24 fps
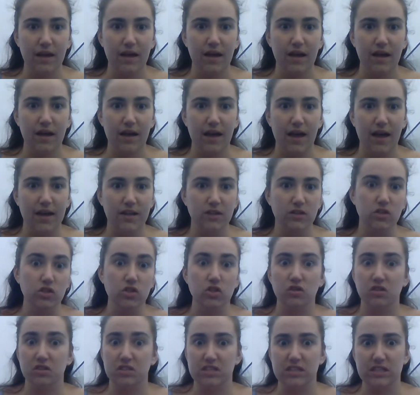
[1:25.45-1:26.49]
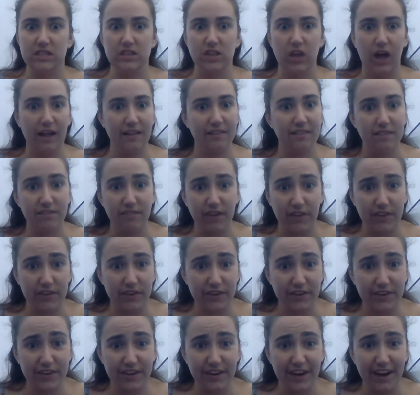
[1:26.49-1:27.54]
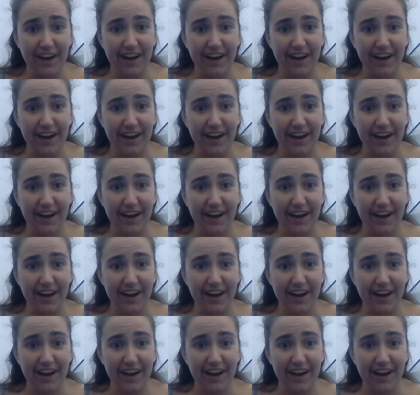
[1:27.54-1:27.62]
And you'll see lots of other